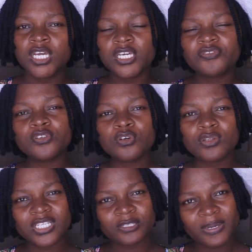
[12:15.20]
If you know
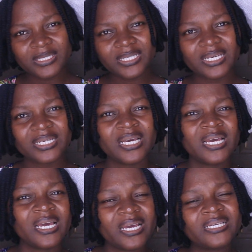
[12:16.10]
this person
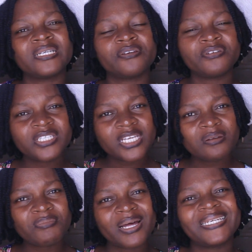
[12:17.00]
is a
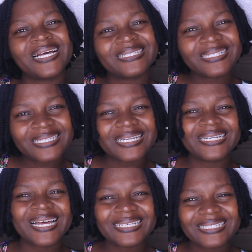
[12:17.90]
Christian but does this
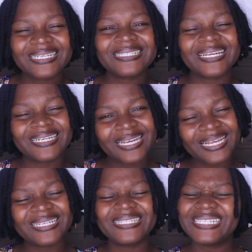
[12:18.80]

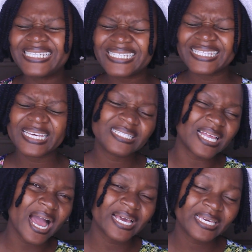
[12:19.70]
and these things
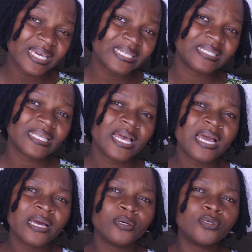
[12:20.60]
are against
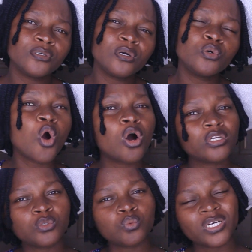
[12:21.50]

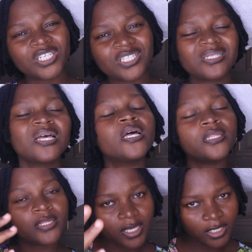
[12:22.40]
God's wishes,
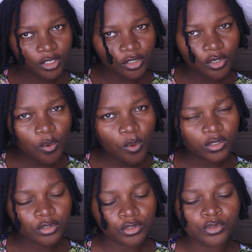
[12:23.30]
then you know
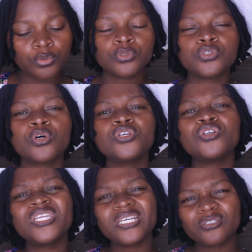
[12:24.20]
what to do. So
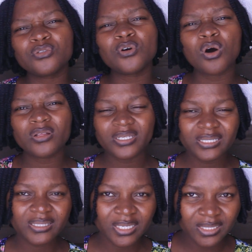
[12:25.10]
you need to know all
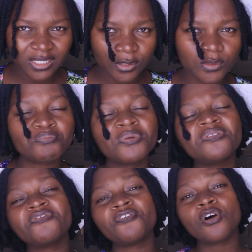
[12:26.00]
these things
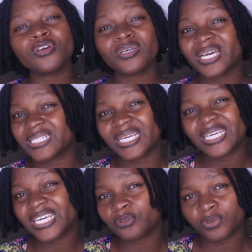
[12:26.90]
before you get
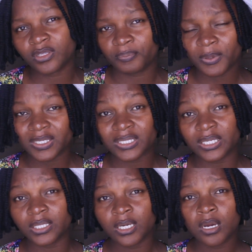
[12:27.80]
engaged with a person,